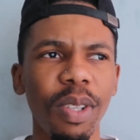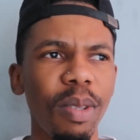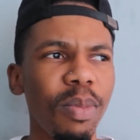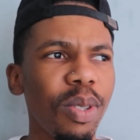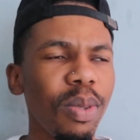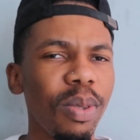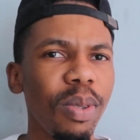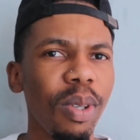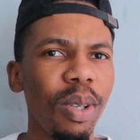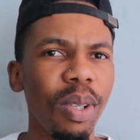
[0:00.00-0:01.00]
them to
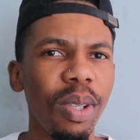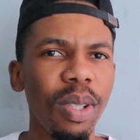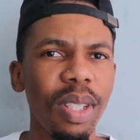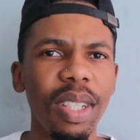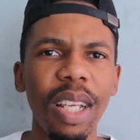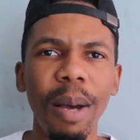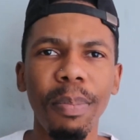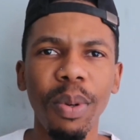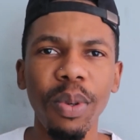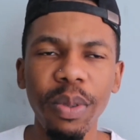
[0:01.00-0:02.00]
just
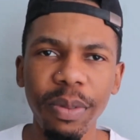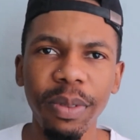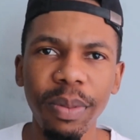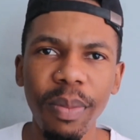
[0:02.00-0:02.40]
approve